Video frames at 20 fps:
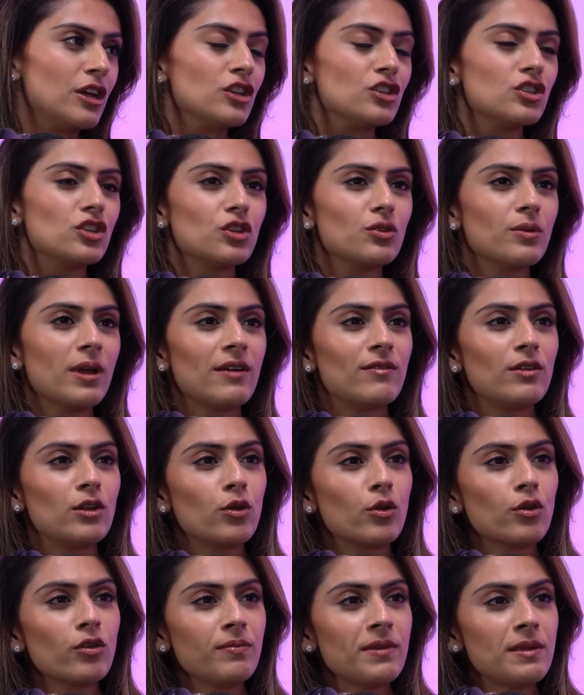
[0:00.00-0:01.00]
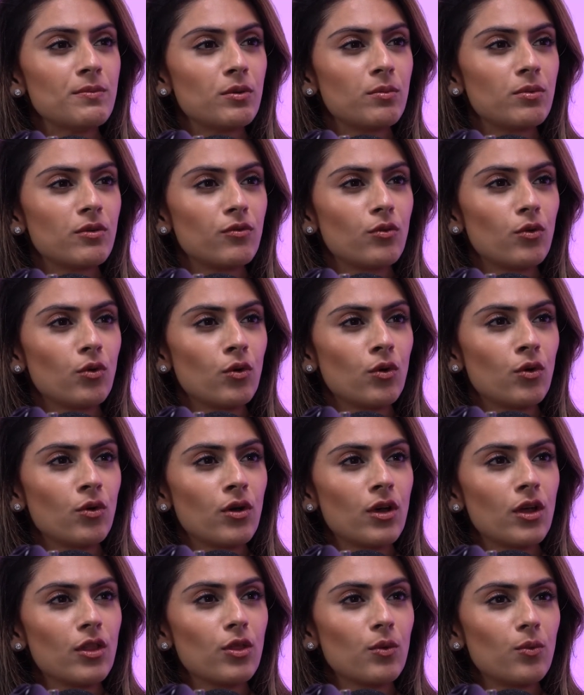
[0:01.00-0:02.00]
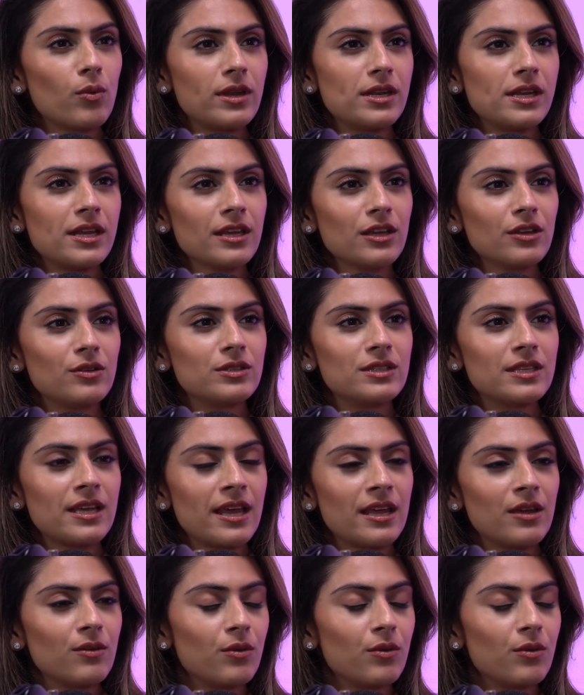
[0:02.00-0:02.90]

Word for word: So you have a lot of people before the wedding who say,